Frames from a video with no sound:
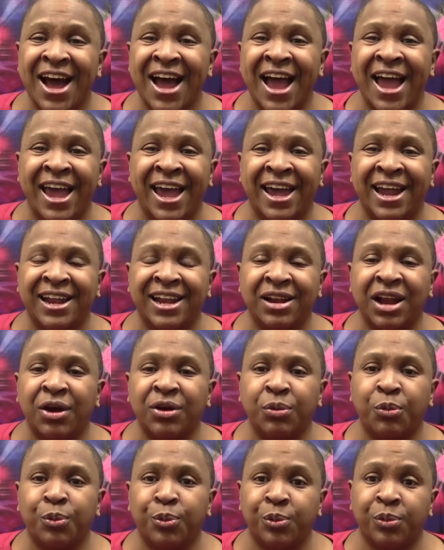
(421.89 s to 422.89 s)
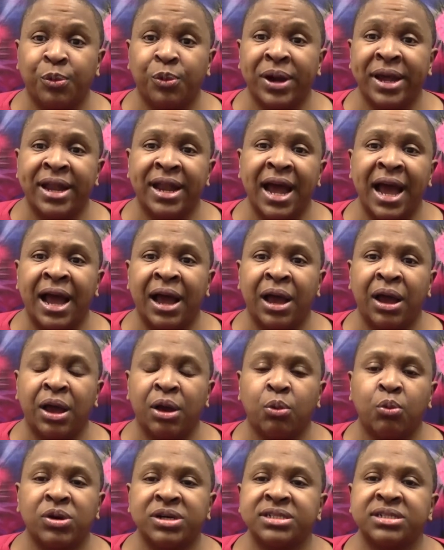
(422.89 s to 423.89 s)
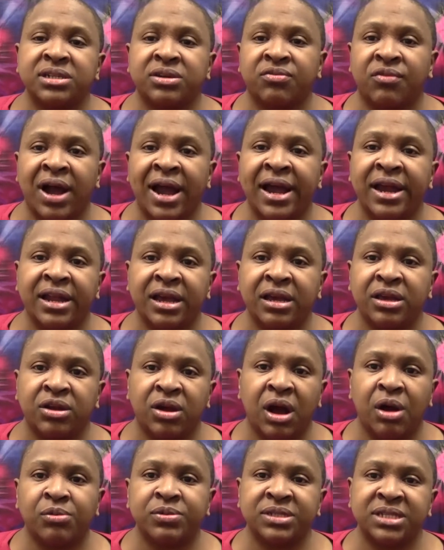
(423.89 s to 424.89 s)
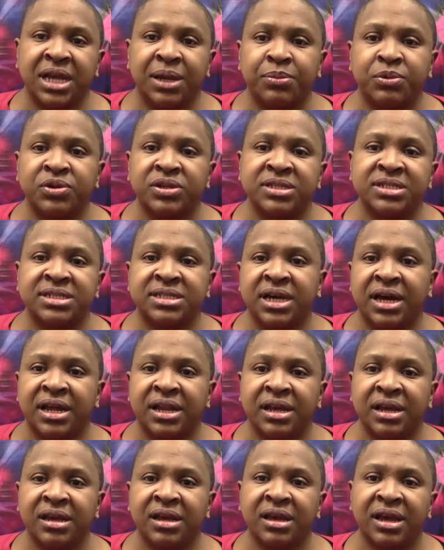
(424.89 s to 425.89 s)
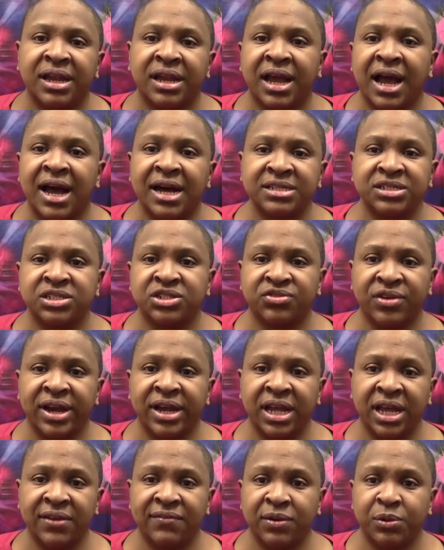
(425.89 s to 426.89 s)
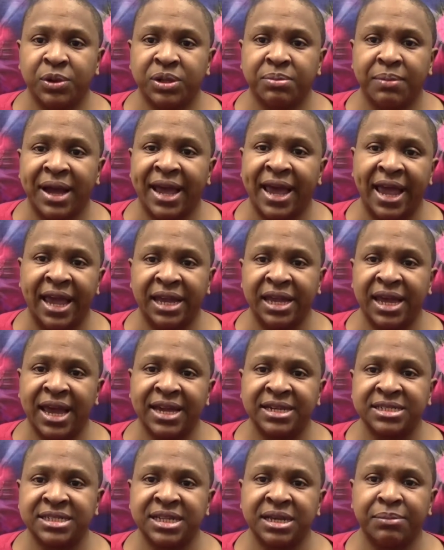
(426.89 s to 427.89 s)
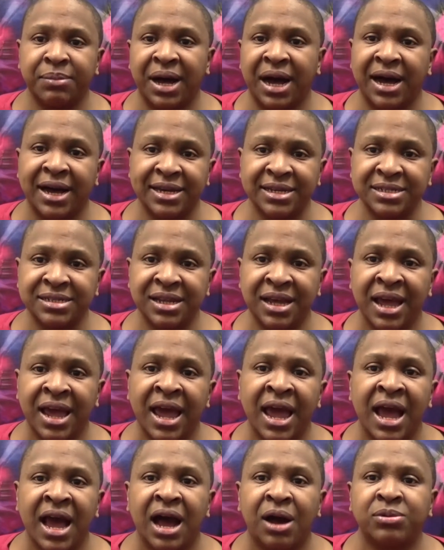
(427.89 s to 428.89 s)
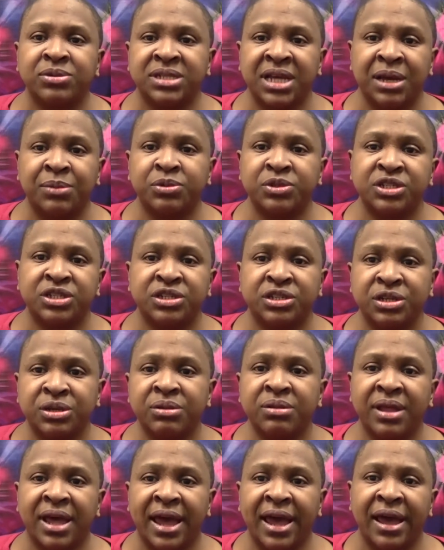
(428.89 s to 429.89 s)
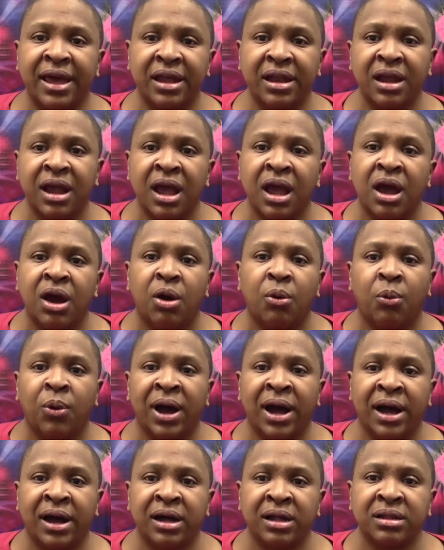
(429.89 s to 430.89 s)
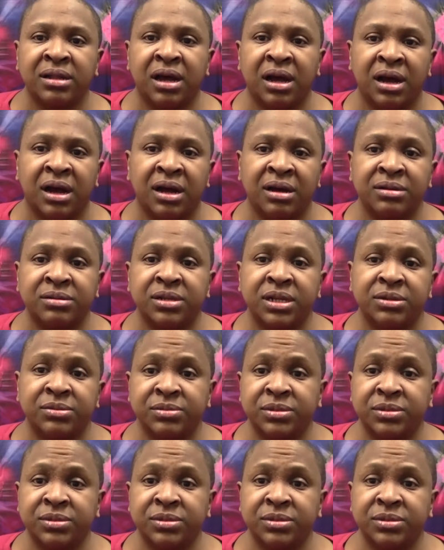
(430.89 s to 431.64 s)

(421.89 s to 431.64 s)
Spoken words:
And when I wasn't writing, you know, I was able to study and concentrate even with my ADHD mind. I was able to do that while